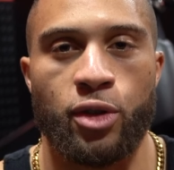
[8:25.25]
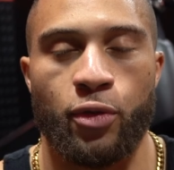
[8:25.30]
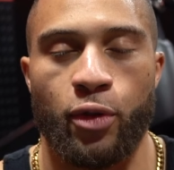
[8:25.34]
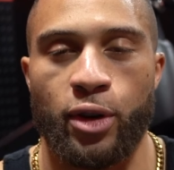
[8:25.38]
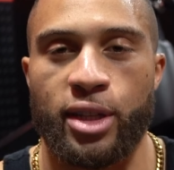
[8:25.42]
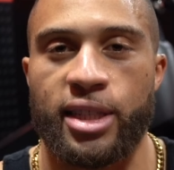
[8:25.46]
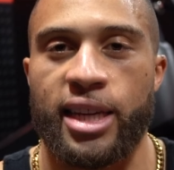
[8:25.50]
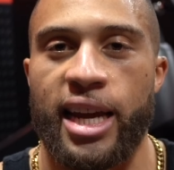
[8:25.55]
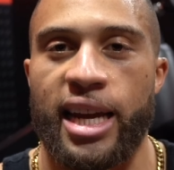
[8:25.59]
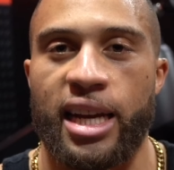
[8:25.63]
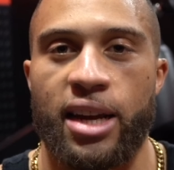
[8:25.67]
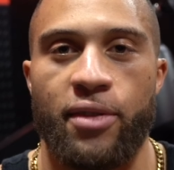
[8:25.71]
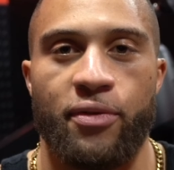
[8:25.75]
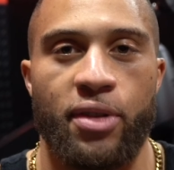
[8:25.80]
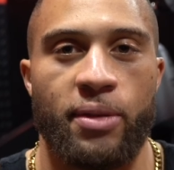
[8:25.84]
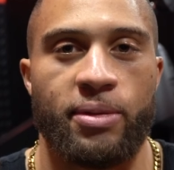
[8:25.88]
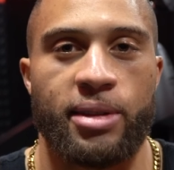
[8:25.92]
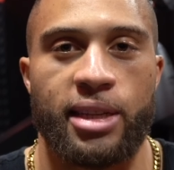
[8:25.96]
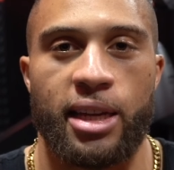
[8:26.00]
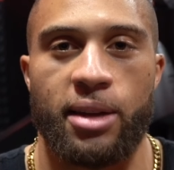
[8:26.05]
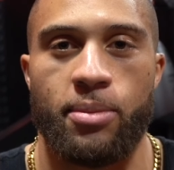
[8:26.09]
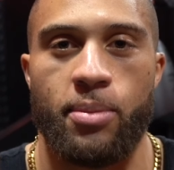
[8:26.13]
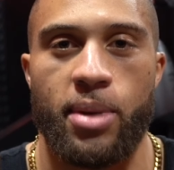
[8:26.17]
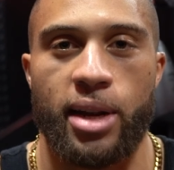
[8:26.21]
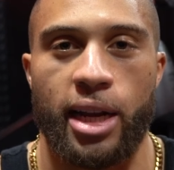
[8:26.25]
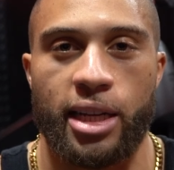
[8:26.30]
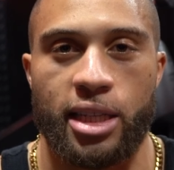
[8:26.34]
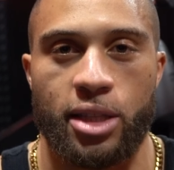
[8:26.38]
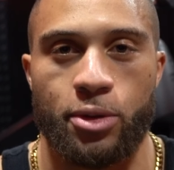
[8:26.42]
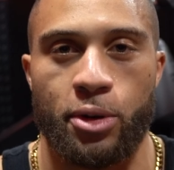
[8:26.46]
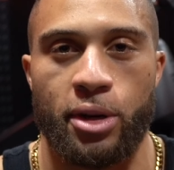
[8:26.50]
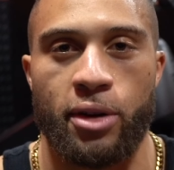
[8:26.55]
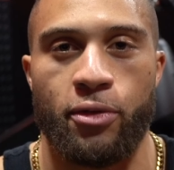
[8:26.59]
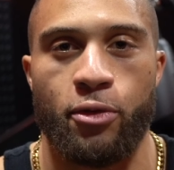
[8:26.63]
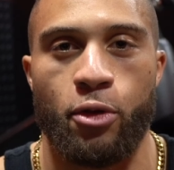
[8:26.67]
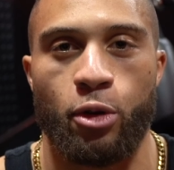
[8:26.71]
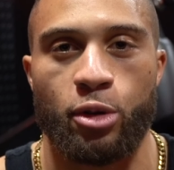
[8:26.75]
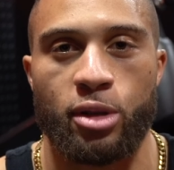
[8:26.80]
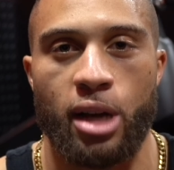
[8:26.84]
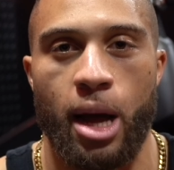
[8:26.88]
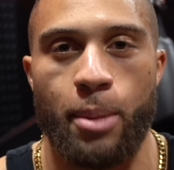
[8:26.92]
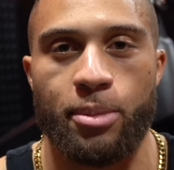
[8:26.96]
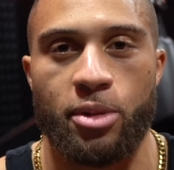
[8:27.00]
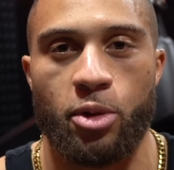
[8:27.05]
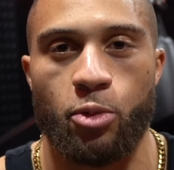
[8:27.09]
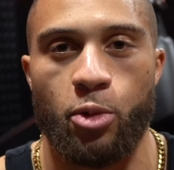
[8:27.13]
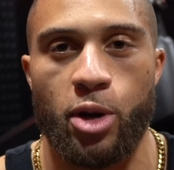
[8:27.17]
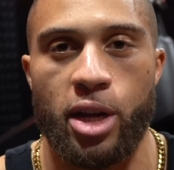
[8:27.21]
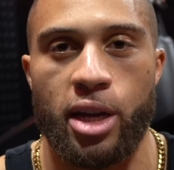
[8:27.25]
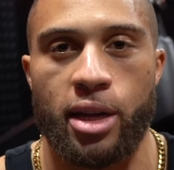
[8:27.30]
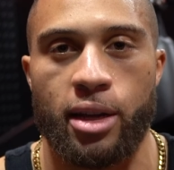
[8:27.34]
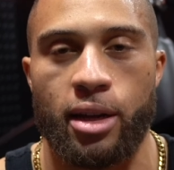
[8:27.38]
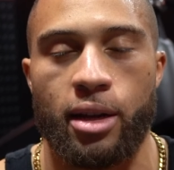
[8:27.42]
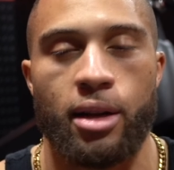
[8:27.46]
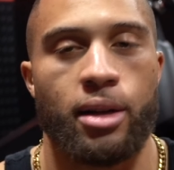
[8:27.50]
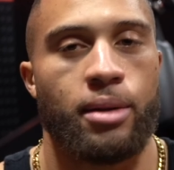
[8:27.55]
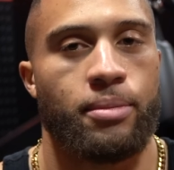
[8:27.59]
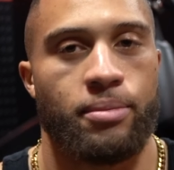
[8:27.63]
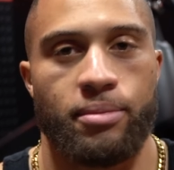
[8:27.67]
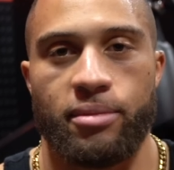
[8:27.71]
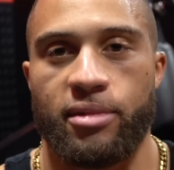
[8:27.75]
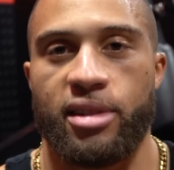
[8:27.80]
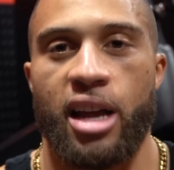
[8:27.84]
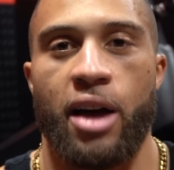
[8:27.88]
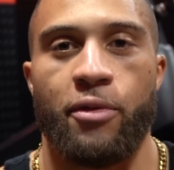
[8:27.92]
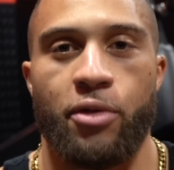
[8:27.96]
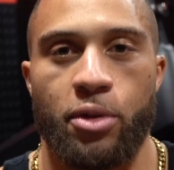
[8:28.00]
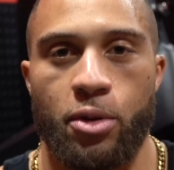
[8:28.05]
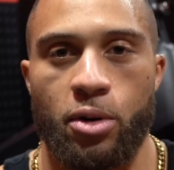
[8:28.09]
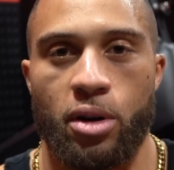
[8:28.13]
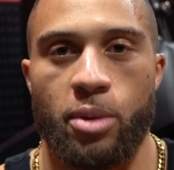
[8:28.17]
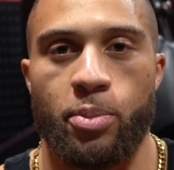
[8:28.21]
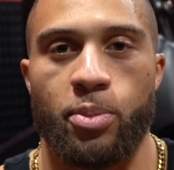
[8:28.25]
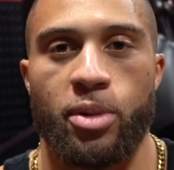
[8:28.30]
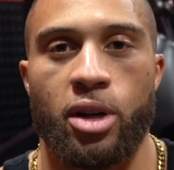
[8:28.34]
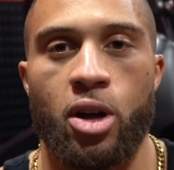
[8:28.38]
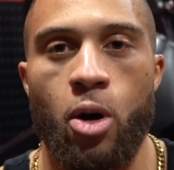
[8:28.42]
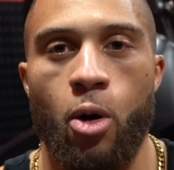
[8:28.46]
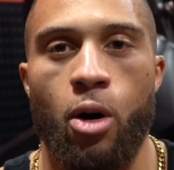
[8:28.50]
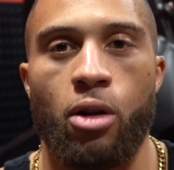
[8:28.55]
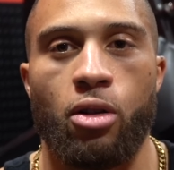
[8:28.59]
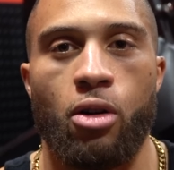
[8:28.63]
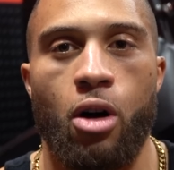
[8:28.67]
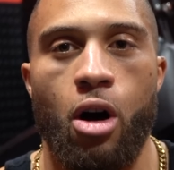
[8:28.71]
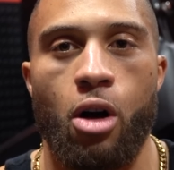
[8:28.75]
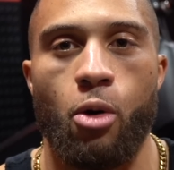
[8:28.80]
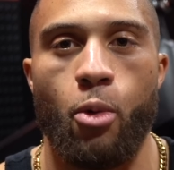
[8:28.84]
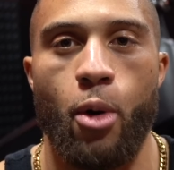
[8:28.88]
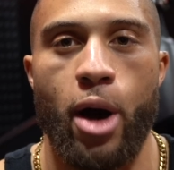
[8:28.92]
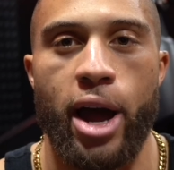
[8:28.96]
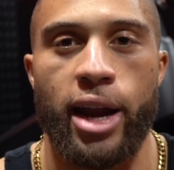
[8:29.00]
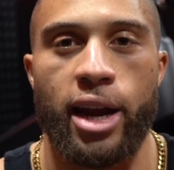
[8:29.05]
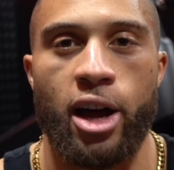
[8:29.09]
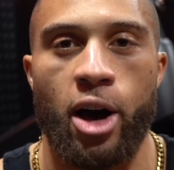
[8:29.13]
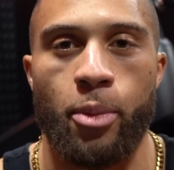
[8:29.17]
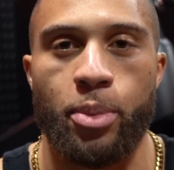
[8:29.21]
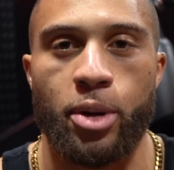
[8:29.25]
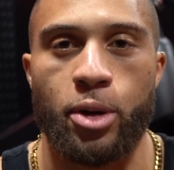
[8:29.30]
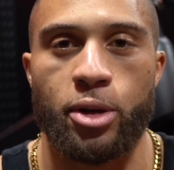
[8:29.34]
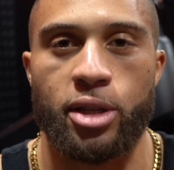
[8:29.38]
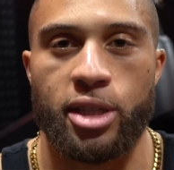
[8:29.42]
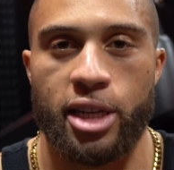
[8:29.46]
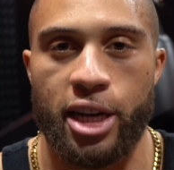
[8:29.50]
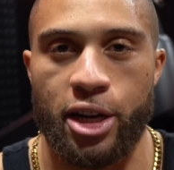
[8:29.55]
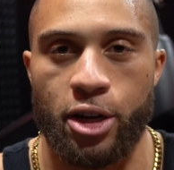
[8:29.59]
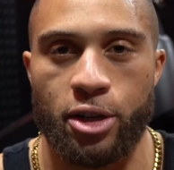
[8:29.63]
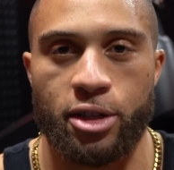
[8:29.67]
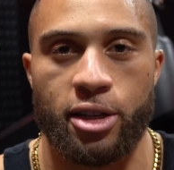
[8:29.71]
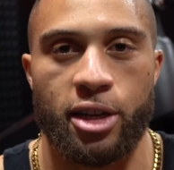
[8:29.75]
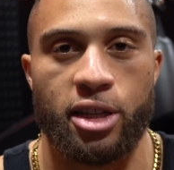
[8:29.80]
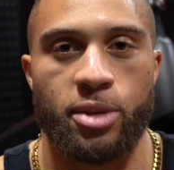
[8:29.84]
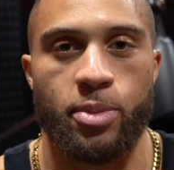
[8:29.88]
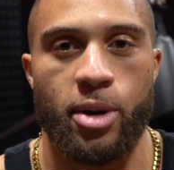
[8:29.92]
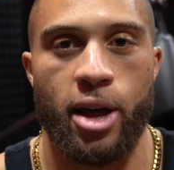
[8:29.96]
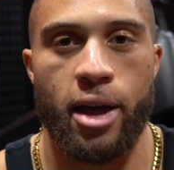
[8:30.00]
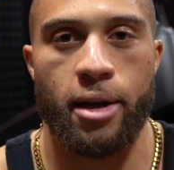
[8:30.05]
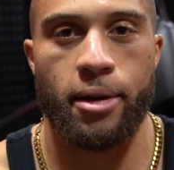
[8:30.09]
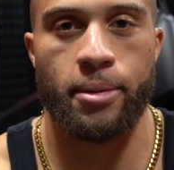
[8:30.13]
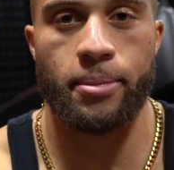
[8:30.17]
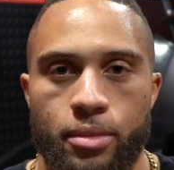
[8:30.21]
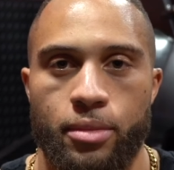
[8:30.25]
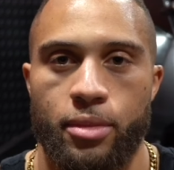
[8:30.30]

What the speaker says: for 10 to 15 minutes, 3 to 4 times a week, definitely going to go a long way and help you see your six pack.